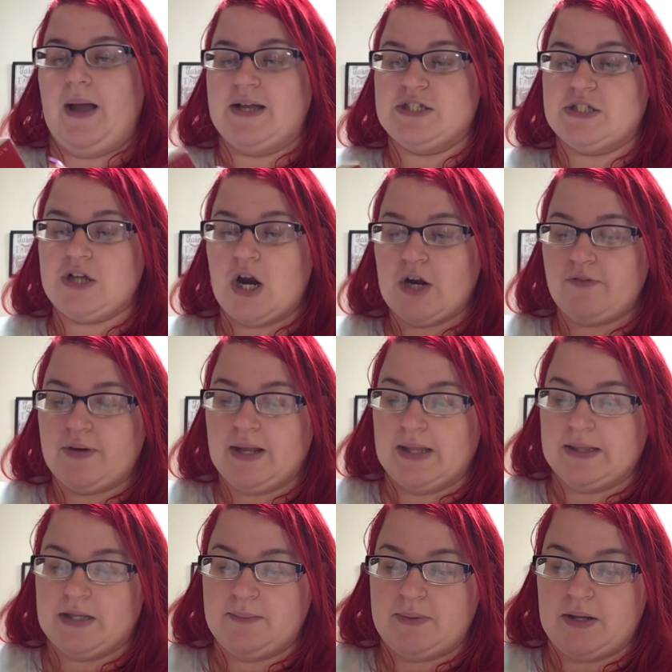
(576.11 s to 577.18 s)
I started reading a
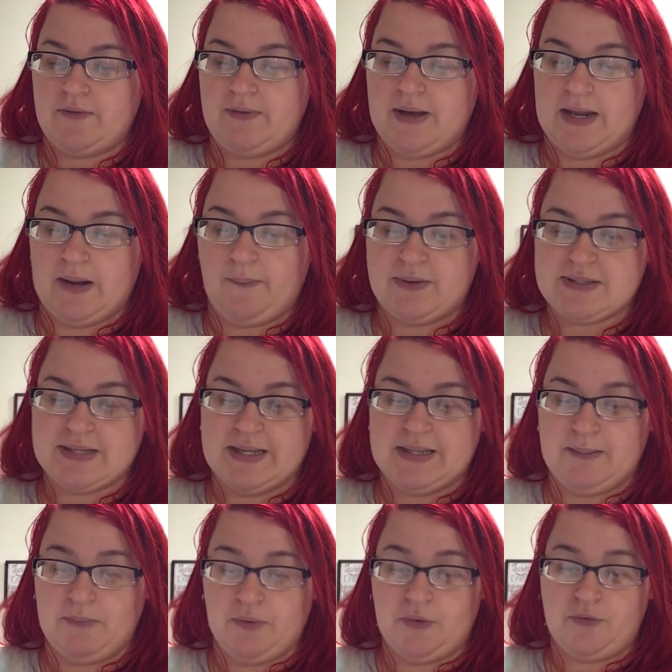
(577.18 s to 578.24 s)
little bit of it and I wasn't in
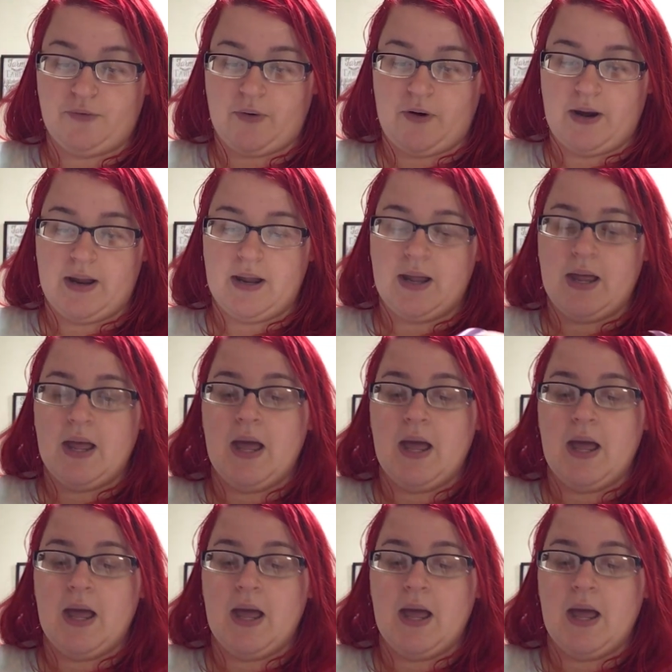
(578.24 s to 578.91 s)
the mood for it.